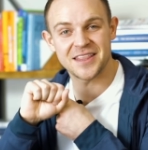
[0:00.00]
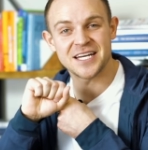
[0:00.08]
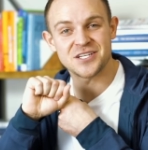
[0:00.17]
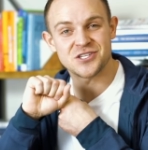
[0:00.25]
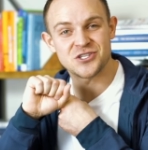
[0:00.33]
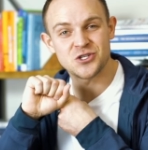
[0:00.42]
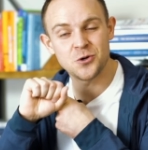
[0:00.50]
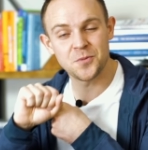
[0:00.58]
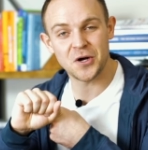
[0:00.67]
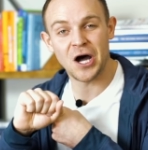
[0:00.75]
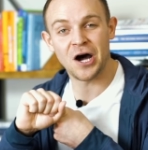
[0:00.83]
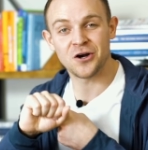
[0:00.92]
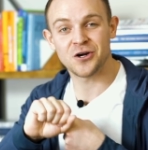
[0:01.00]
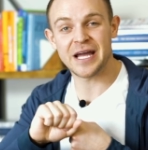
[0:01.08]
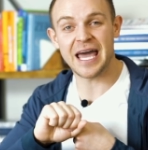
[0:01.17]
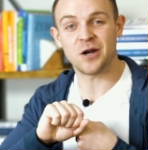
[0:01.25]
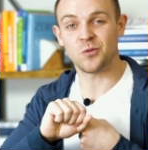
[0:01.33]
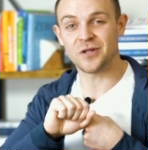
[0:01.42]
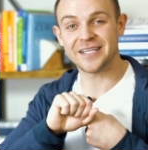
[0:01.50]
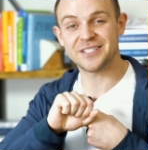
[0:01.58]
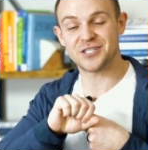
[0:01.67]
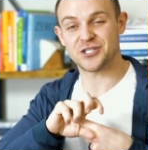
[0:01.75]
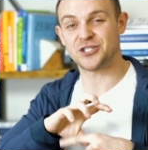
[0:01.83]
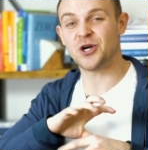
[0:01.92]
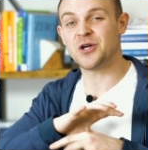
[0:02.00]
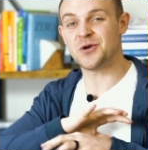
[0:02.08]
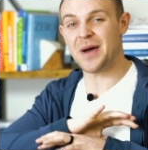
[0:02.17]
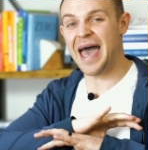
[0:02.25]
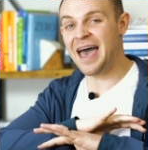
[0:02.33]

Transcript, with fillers: that is super hungry and willing to show you